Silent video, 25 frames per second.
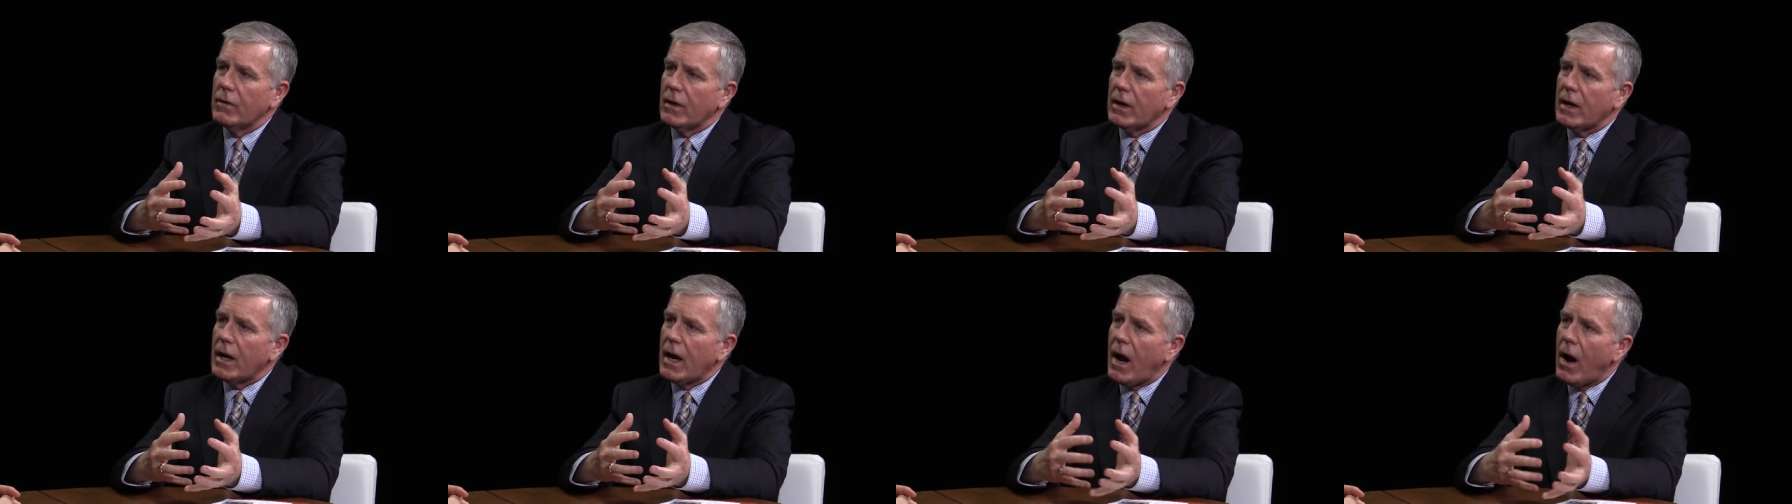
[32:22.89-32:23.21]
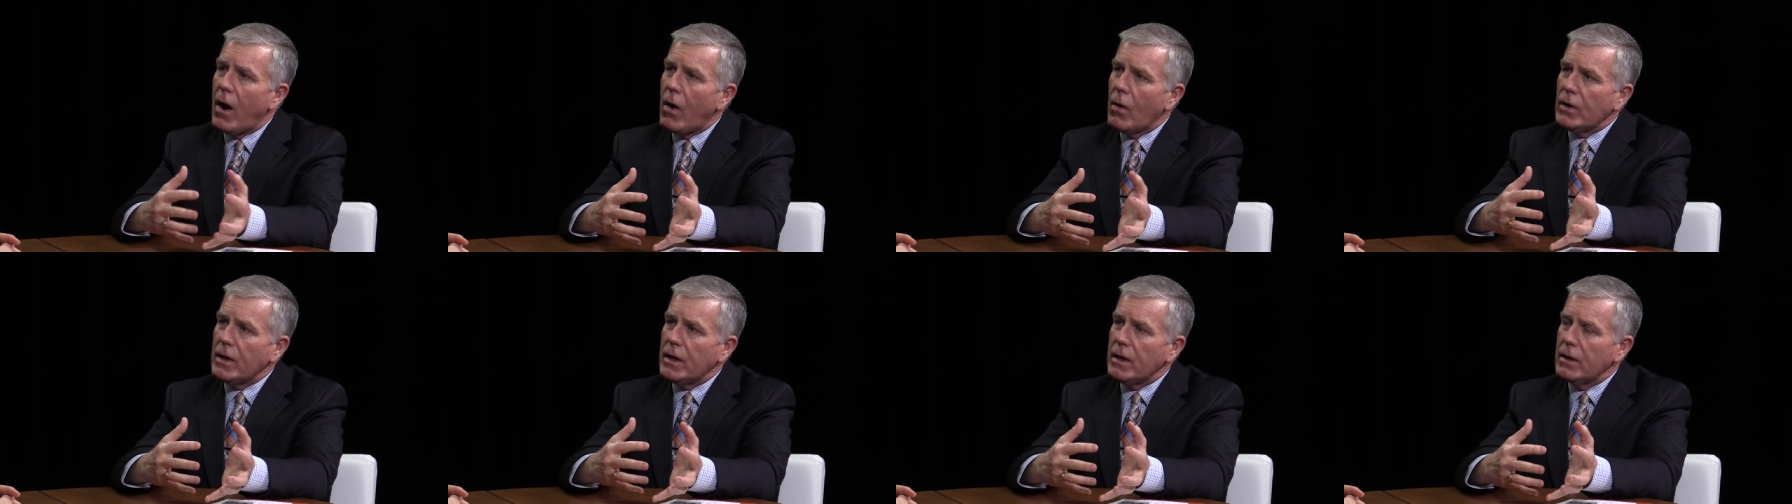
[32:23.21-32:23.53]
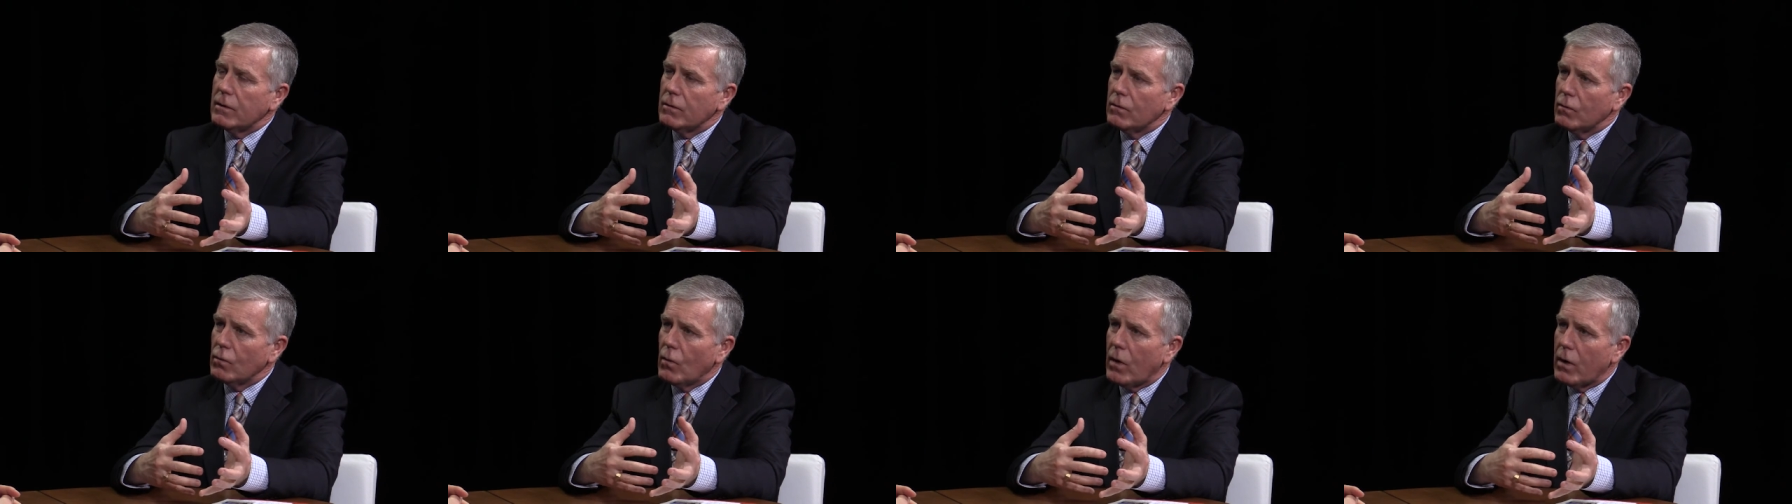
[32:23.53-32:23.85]
the county
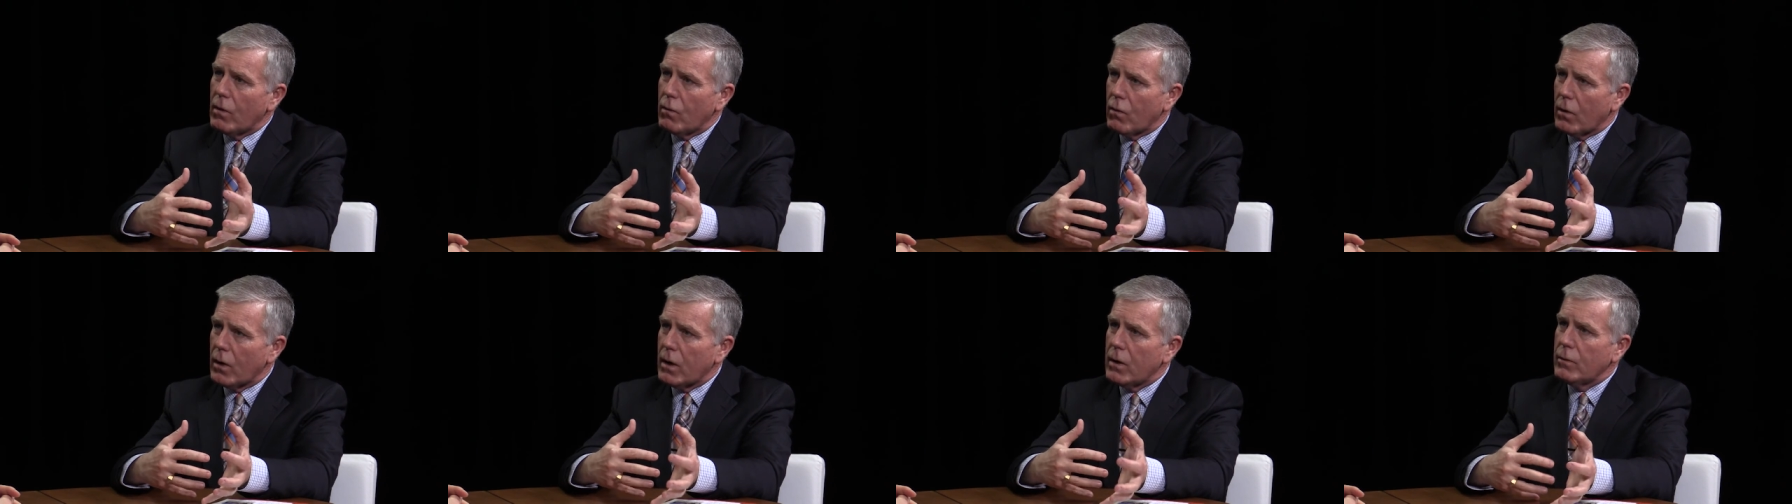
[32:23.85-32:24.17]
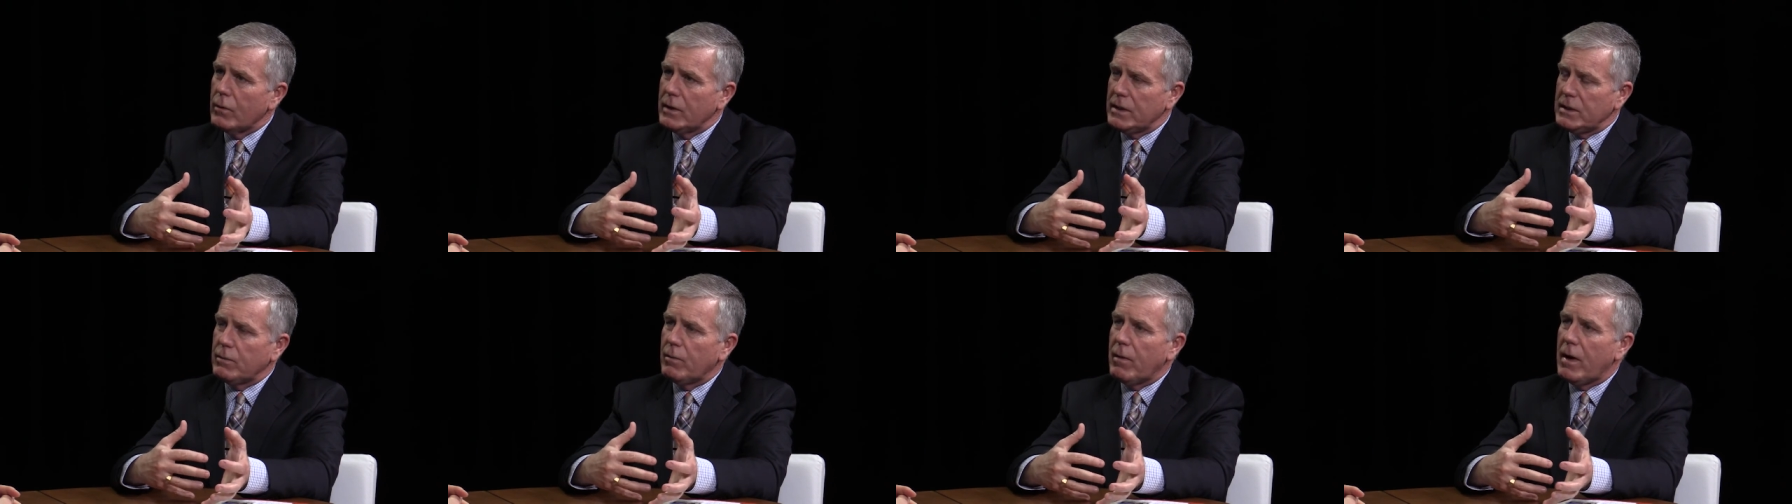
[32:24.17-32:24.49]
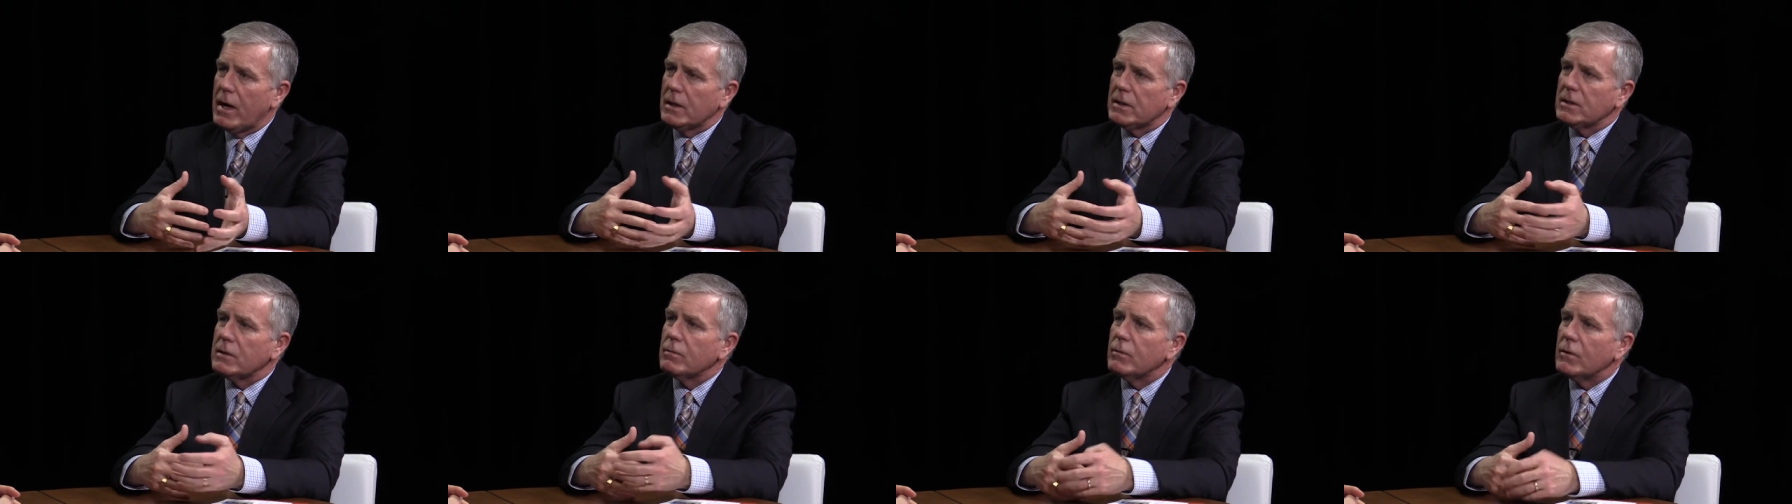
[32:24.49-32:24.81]
and what we're
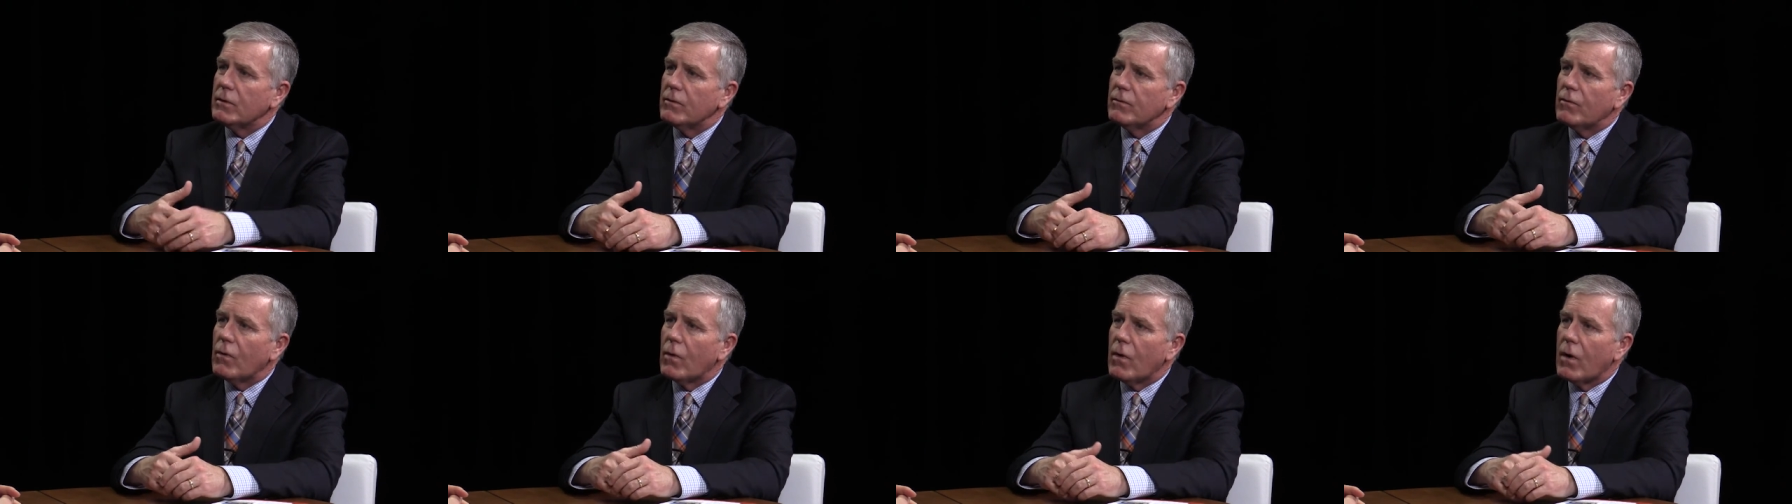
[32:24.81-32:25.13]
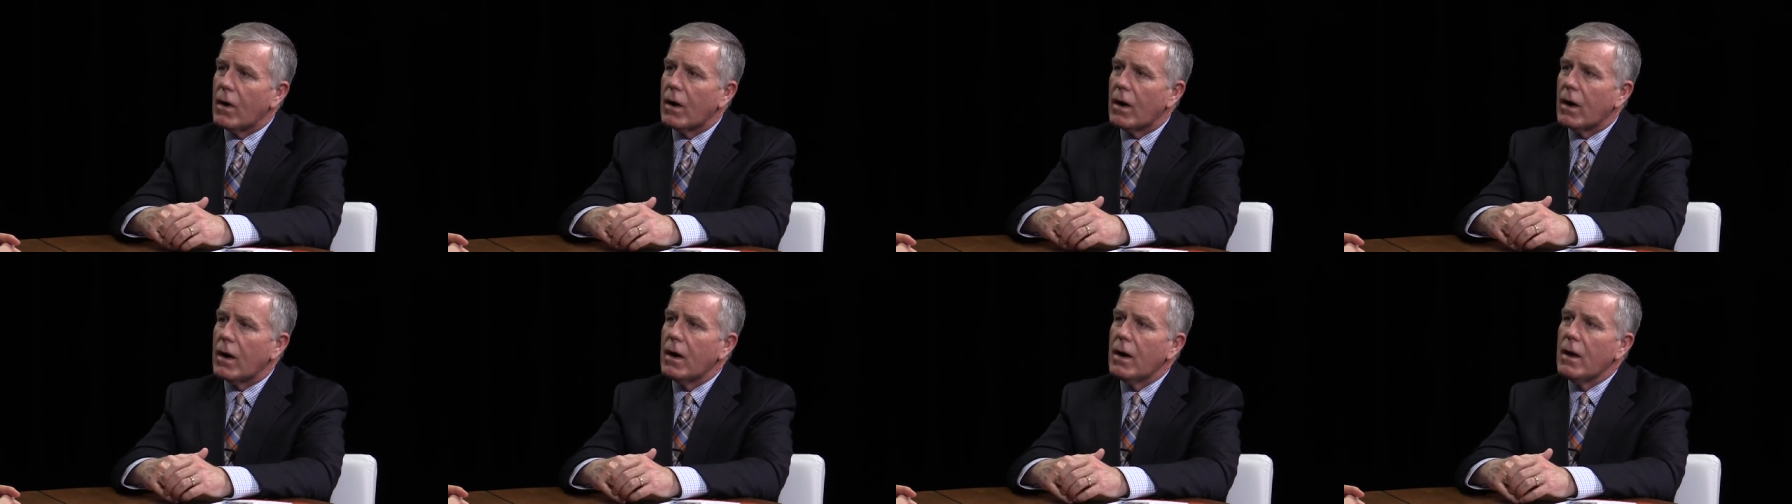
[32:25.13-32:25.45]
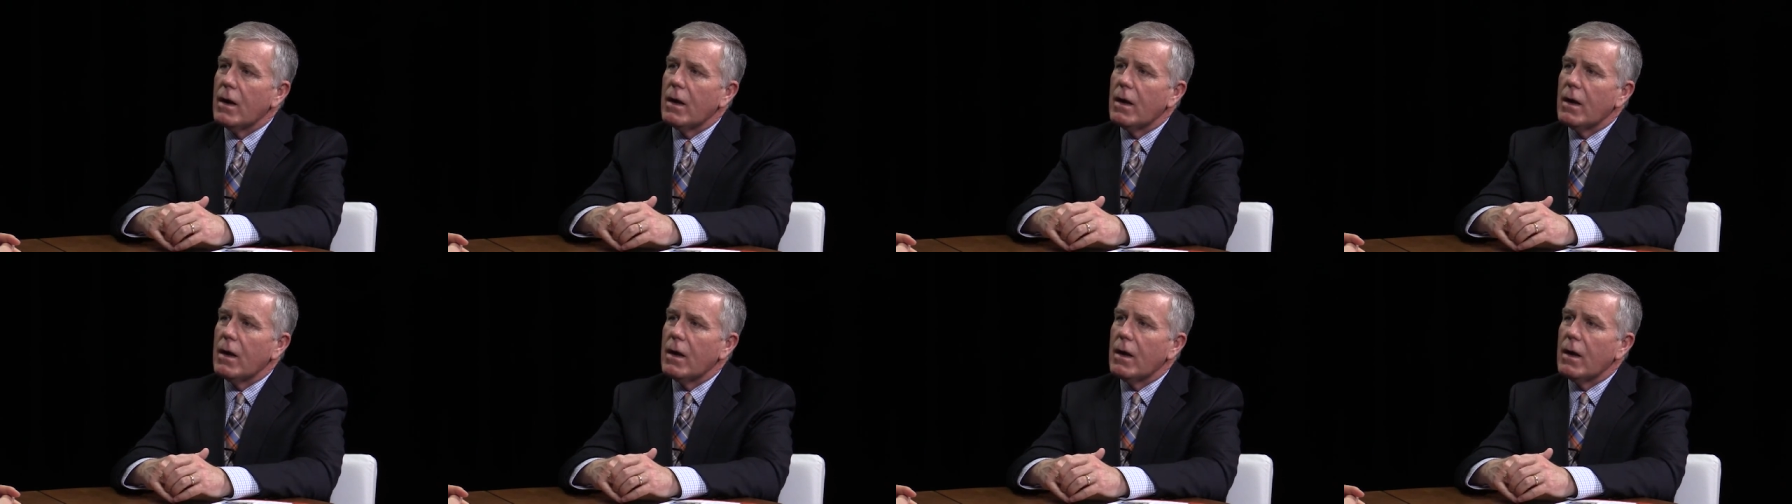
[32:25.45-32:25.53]
responsible for,